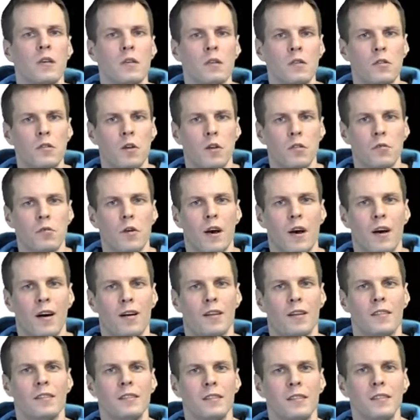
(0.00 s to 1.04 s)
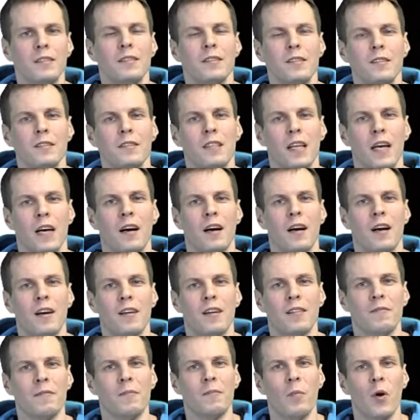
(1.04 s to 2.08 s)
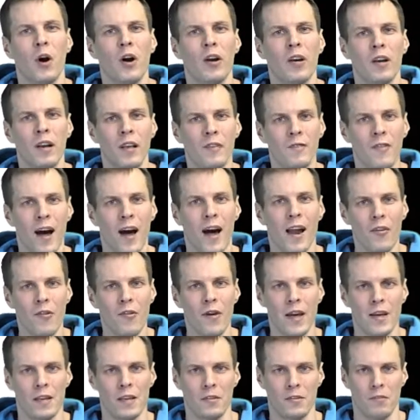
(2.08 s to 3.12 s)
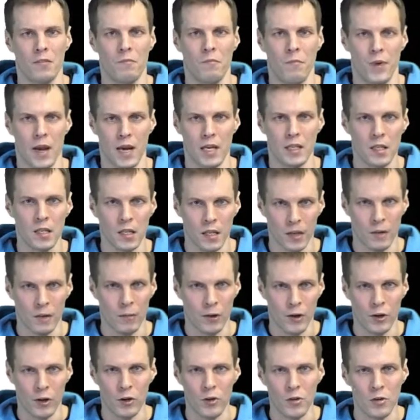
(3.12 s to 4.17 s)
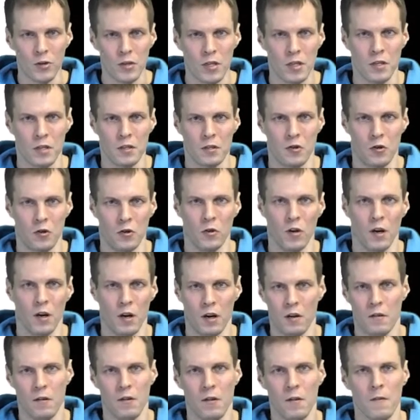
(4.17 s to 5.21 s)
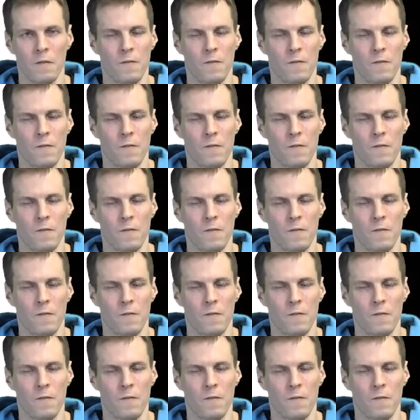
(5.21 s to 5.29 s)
So the model evaluation basically reduces to